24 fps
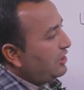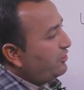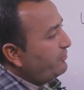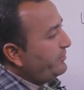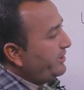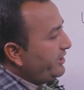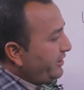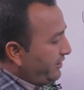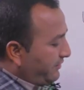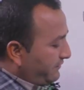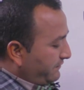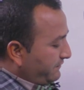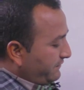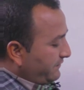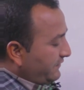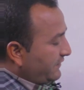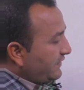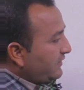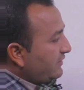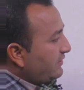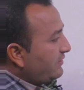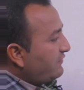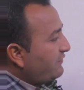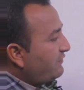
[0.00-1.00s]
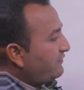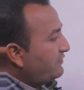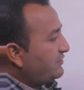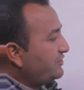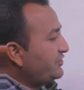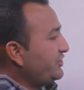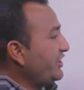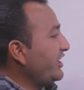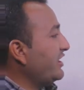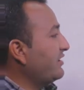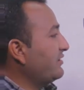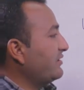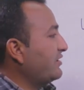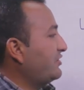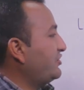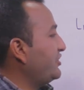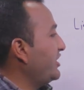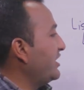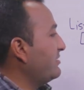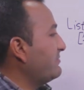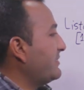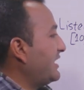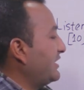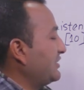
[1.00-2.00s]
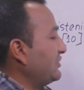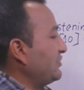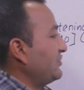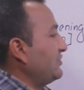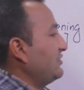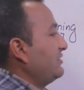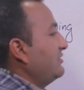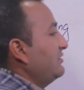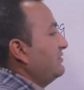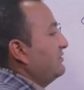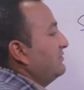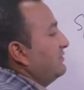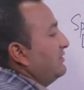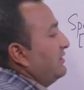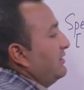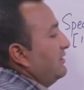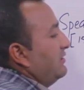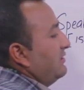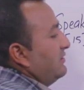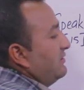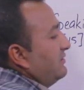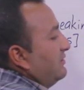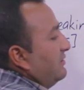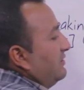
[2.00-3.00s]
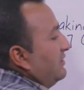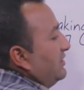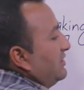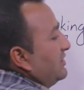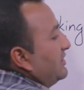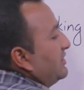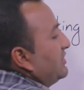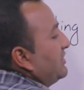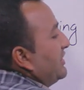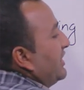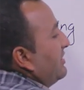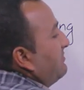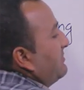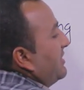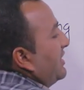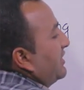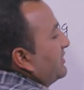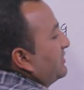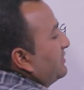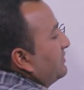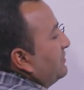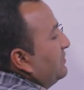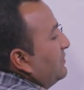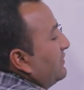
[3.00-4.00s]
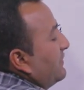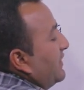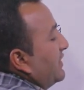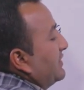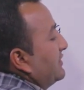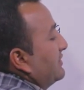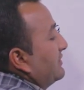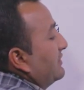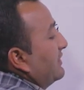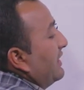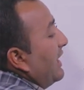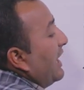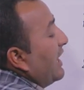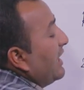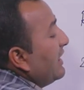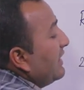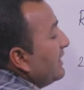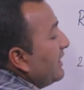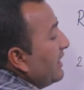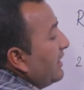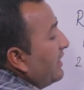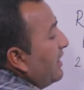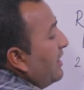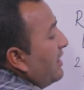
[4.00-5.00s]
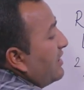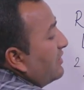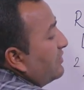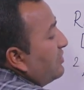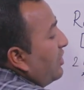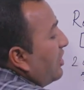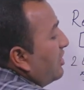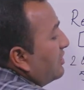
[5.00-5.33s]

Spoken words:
many? 10 marks. This is 10 marks, 2 questions. And then the